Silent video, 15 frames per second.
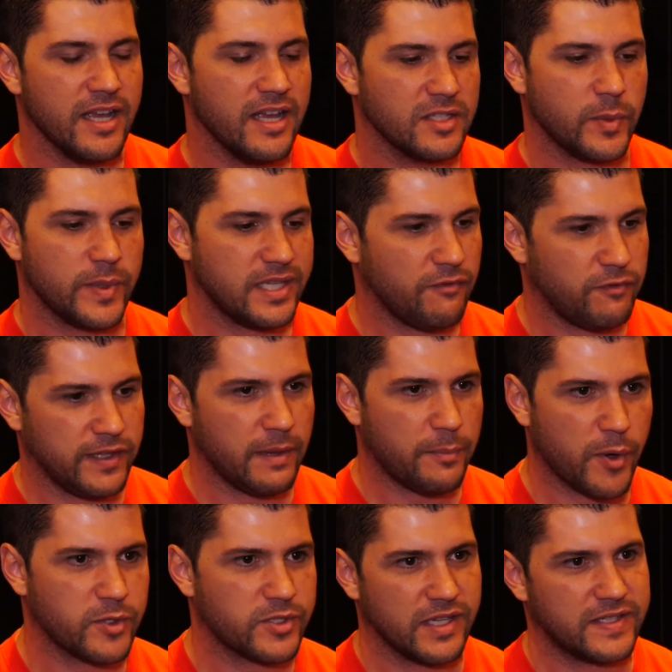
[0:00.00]
So we definitely
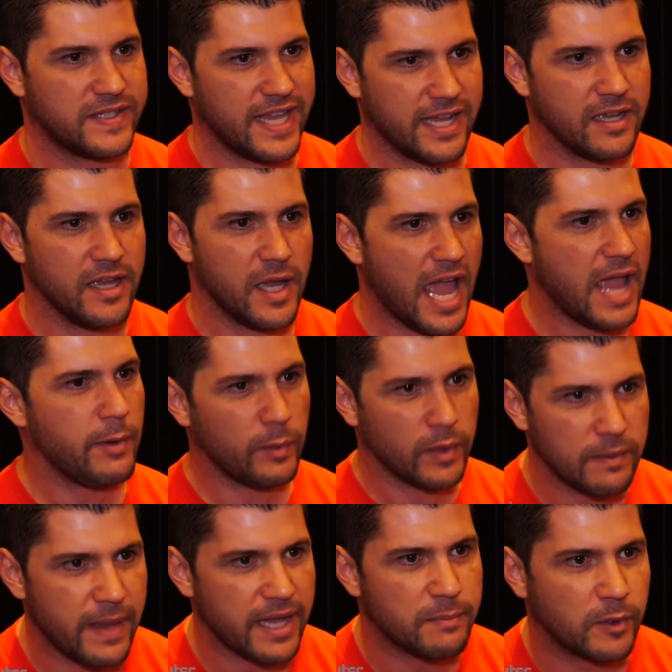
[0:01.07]
approached this saying, hey, we
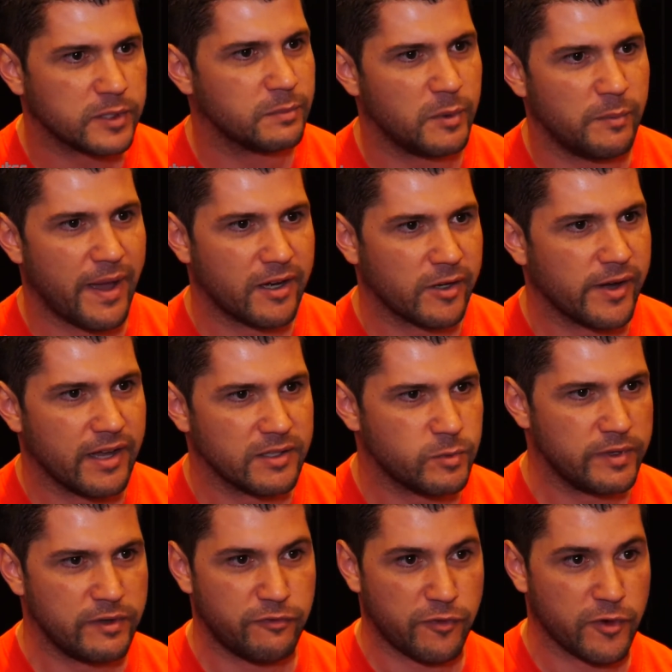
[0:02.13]
want to make multiple battlegrounds.
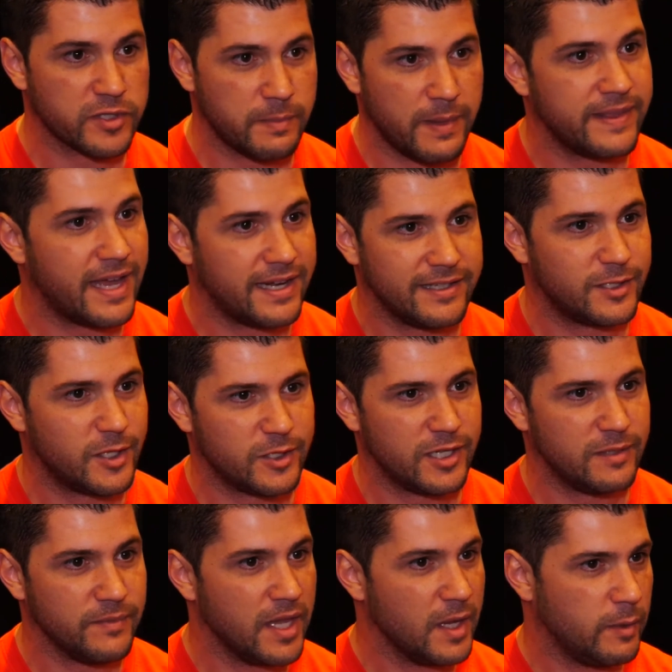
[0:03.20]
When we first made that
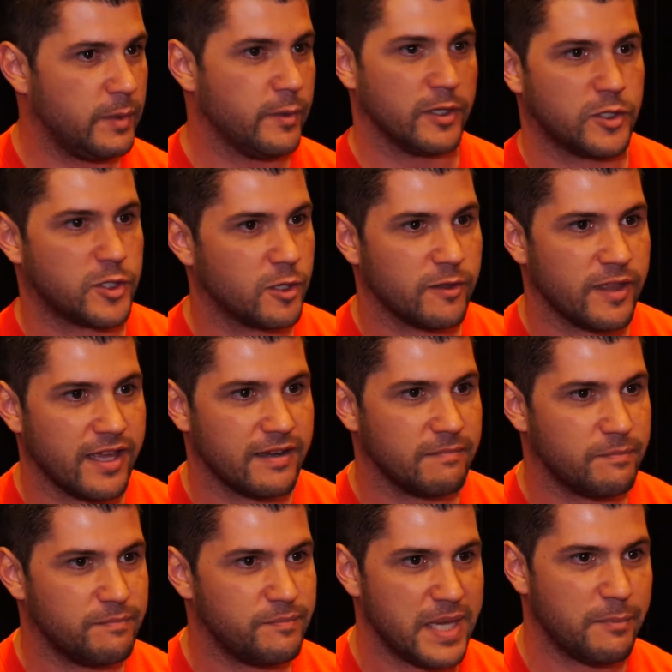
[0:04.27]
decision, we weren't sure that
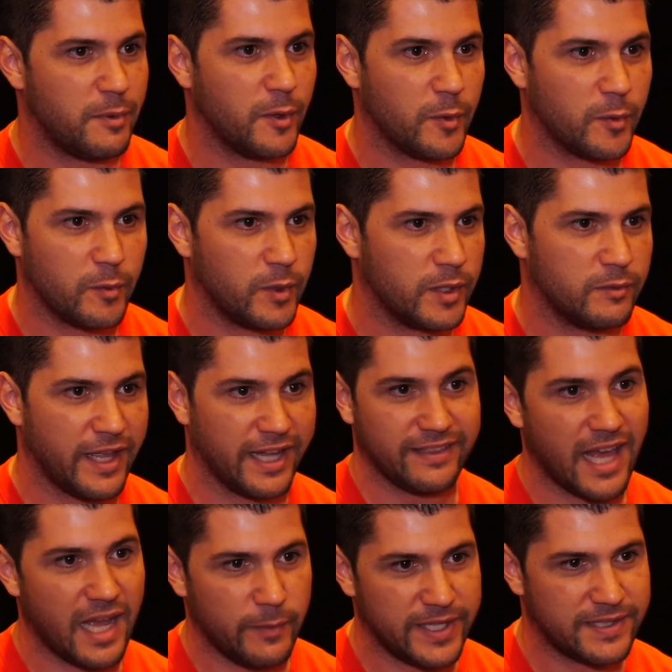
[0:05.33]
people would like
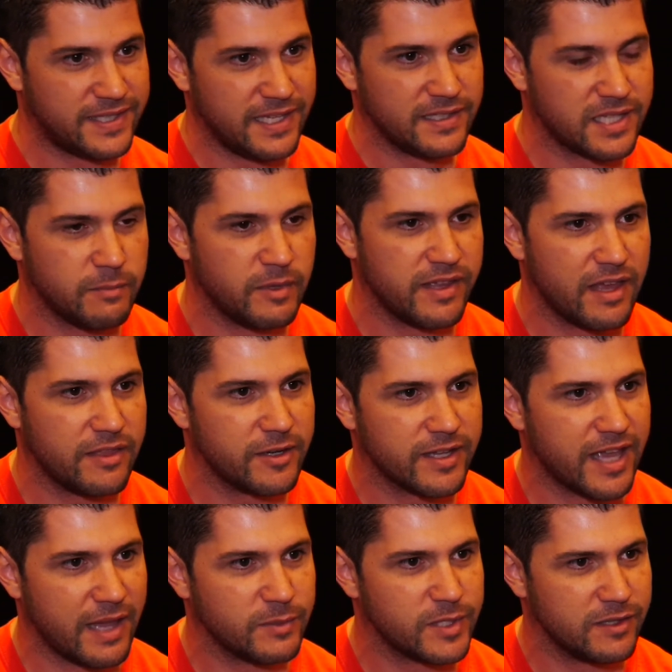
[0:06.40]
that. We'd seen some of the other
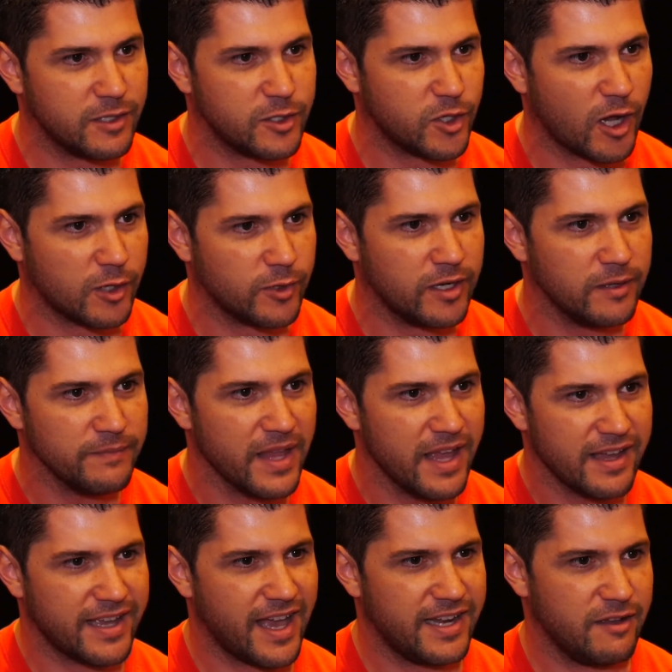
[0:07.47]
games in the genre
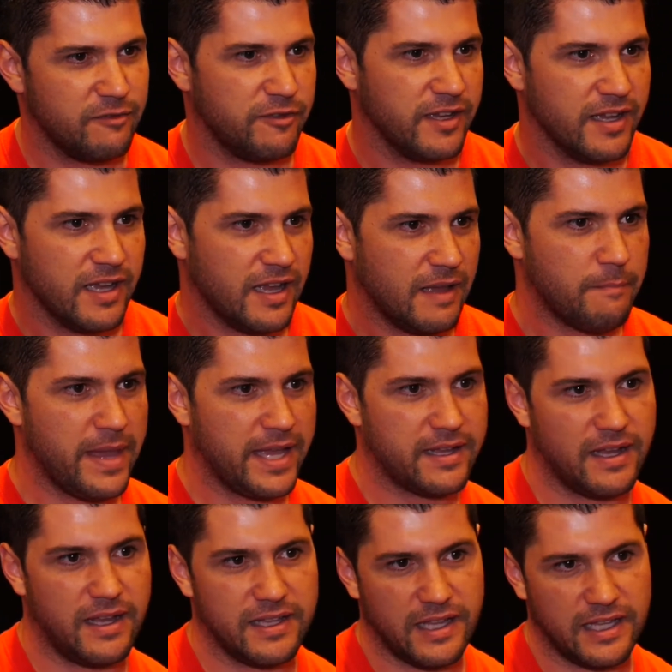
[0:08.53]
kind of make
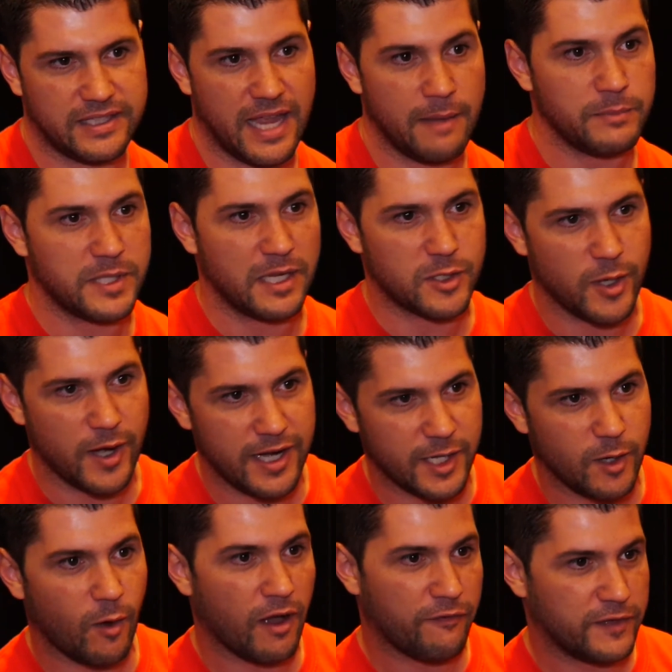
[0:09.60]
attempts at trying to
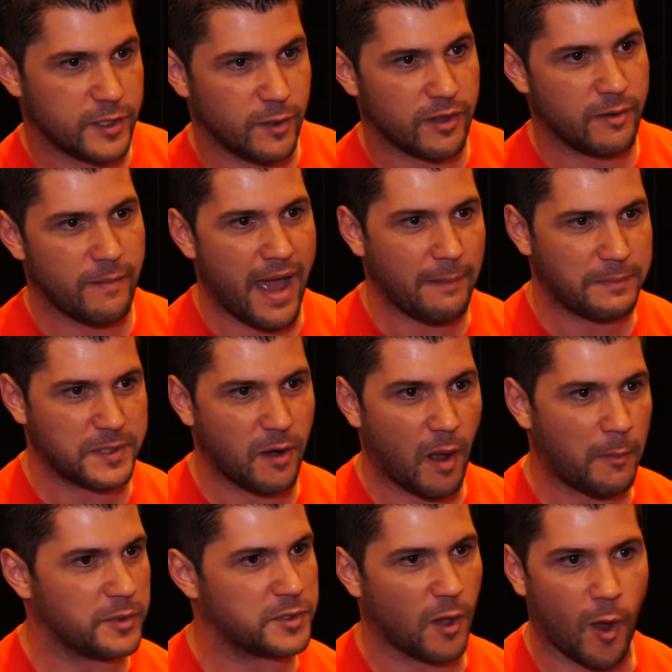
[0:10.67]
go off and do other maps, and
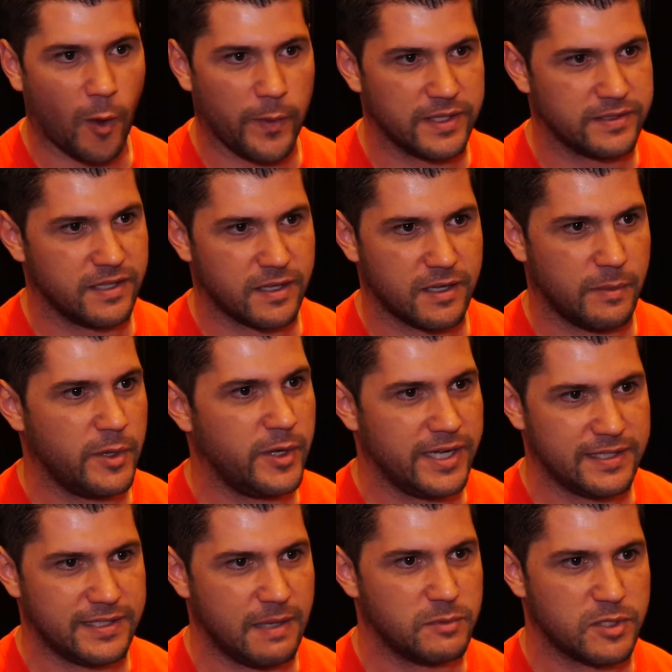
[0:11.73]
almost always the
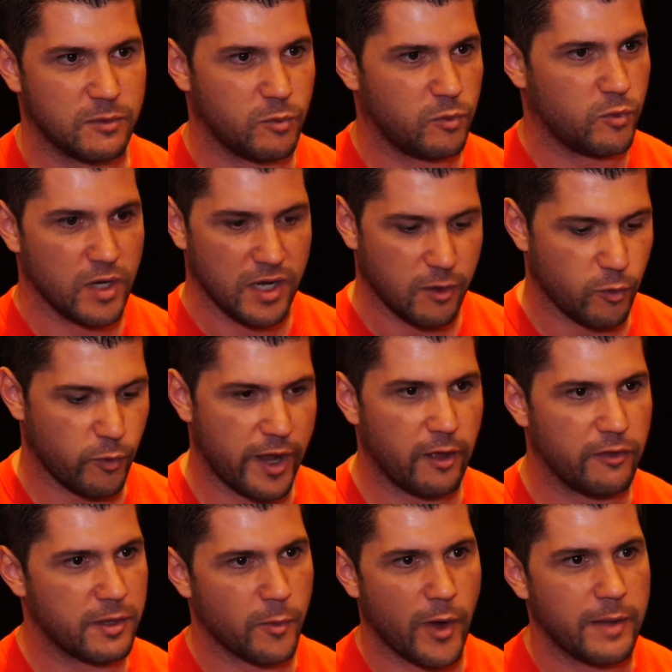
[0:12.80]
community seemed to
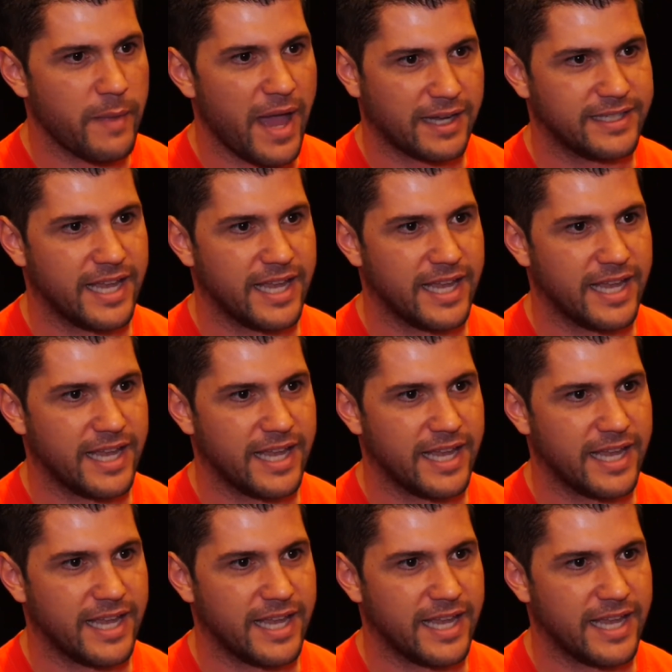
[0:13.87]
rail them right back